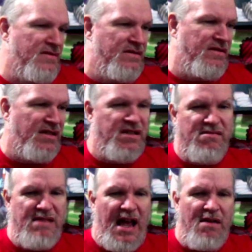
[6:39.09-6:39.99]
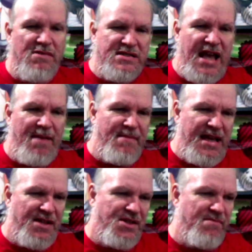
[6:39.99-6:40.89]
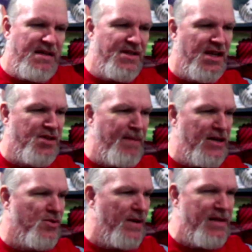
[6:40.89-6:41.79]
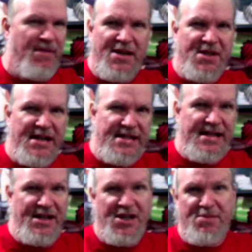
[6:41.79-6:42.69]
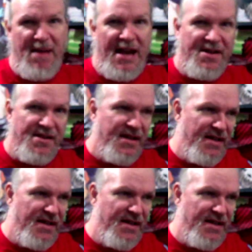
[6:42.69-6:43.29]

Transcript: that's not what that means. It means I spent $20 I didn't need to spend,